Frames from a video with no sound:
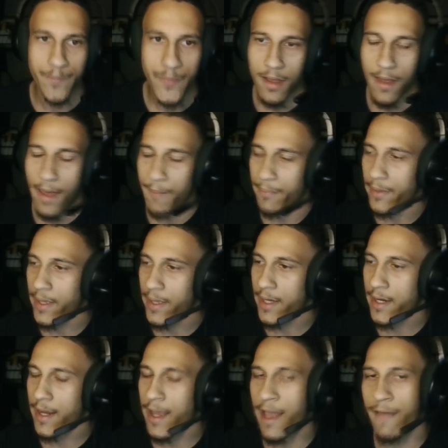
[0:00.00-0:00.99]
Uh, I'm
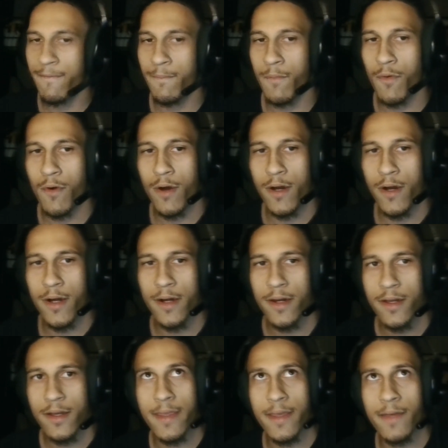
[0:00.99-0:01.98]
planning to have more.
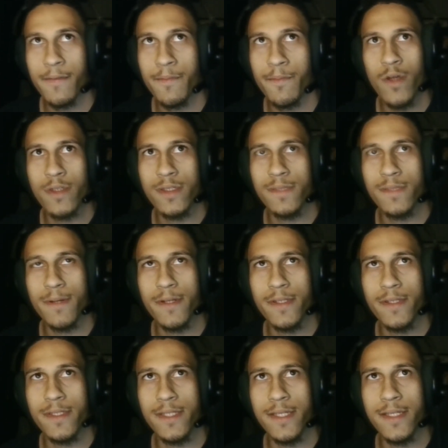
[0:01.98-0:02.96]
I think once
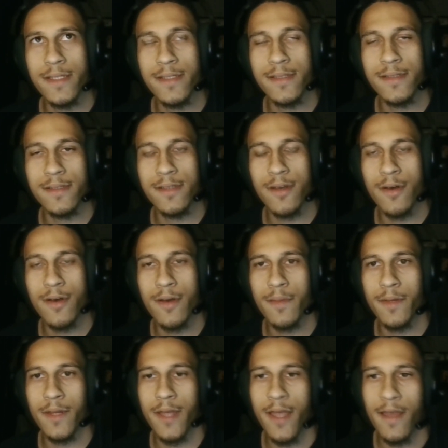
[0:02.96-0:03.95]
per season, so
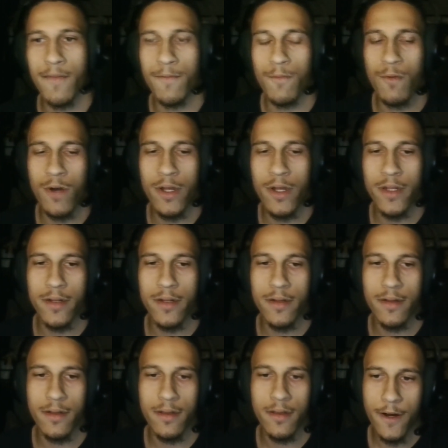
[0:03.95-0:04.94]
I'm gonna have
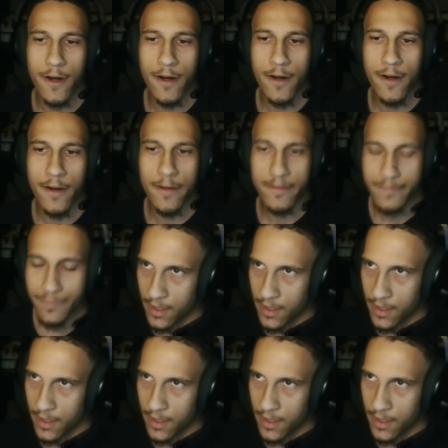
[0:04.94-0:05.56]
one for.